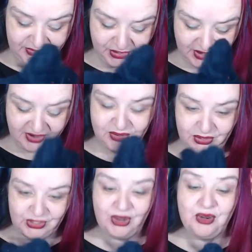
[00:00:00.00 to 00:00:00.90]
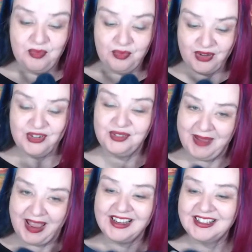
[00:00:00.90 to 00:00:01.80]
the no sew brooch
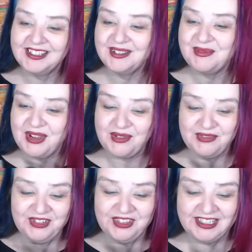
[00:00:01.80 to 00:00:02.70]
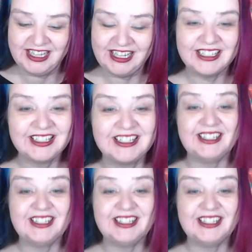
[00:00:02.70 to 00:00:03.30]
backs that we got for the 6th.